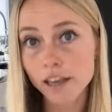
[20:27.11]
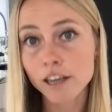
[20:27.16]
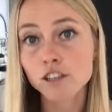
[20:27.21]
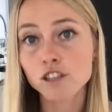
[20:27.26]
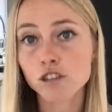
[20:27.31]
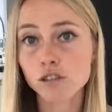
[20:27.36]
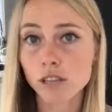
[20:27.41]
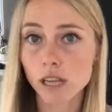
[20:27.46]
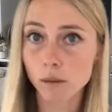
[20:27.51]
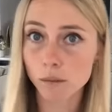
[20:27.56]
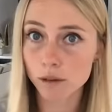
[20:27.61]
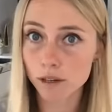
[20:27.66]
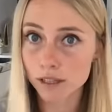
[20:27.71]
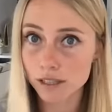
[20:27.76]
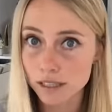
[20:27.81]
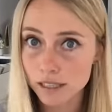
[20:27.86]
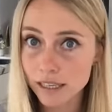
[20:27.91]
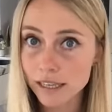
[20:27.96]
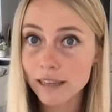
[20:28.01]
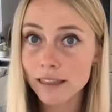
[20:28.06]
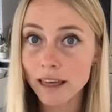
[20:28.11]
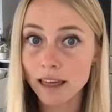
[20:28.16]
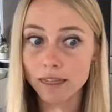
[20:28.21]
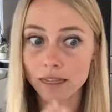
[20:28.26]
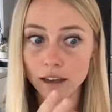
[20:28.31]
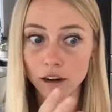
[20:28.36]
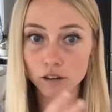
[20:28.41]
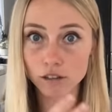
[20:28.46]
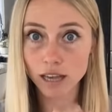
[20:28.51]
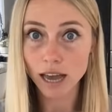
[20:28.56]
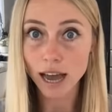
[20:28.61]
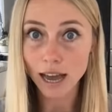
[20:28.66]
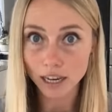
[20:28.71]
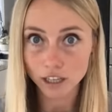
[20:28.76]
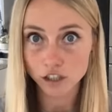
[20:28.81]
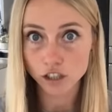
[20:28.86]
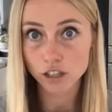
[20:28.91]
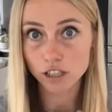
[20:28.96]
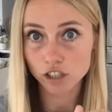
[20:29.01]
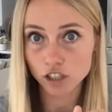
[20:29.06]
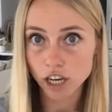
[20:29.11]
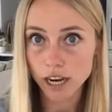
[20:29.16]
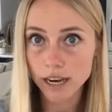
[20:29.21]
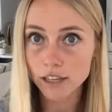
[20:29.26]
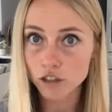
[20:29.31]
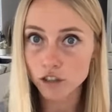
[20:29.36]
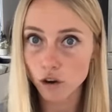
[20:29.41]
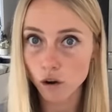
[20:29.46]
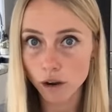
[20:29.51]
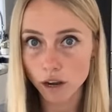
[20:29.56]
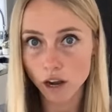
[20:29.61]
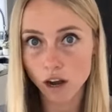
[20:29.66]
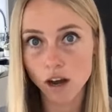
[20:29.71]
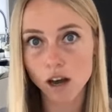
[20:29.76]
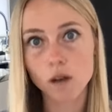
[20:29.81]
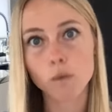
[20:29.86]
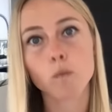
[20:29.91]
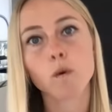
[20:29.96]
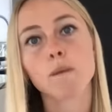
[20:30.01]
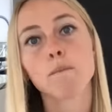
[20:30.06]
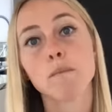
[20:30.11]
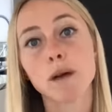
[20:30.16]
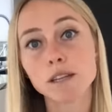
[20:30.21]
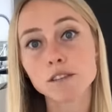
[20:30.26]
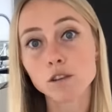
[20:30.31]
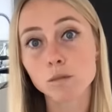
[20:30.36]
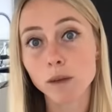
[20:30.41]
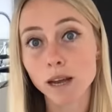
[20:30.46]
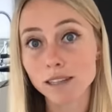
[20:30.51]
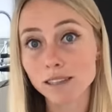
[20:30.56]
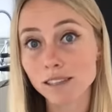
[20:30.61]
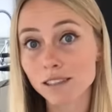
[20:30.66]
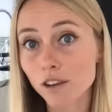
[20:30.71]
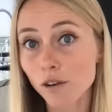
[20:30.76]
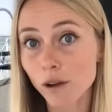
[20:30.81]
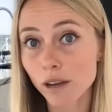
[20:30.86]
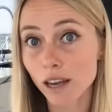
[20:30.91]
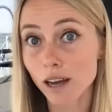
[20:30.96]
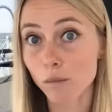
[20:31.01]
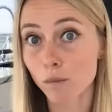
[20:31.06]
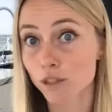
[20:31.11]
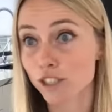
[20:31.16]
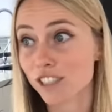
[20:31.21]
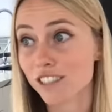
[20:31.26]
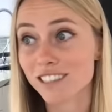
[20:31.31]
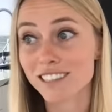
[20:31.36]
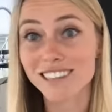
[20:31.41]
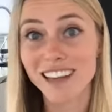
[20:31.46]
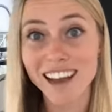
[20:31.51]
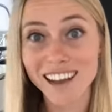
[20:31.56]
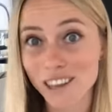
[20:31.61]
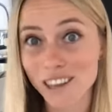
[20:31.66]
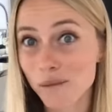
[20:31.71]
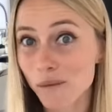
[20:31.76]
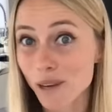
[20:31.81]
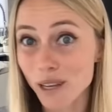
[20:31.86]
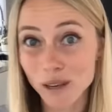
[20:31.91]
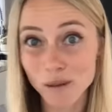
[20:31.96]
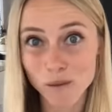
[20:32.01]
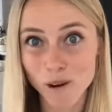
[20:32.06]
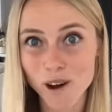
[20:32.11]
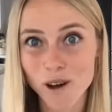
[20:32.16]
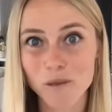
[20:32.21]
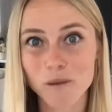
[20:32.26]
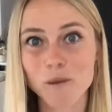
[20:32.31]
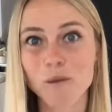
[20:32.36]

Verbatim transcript: She was able to see that there's actually this change going on where muscle mass is going up, which is exactly what you want.